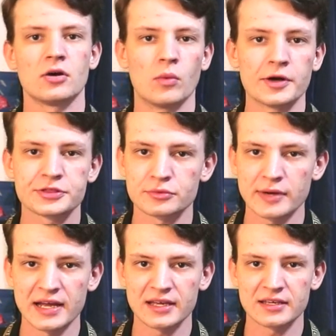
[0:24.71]
what the
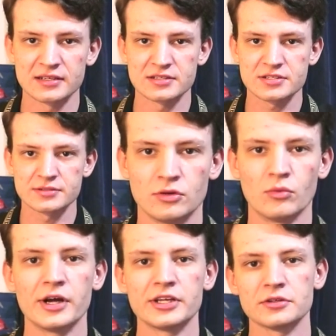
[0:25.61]
rank is,
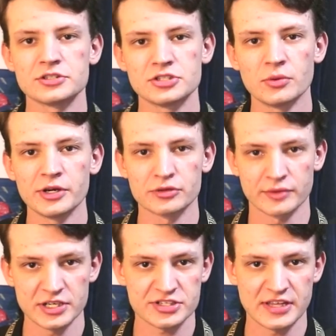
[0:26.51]
what you'll do when you
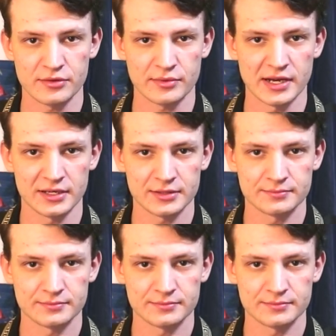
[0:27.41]
reach that rank,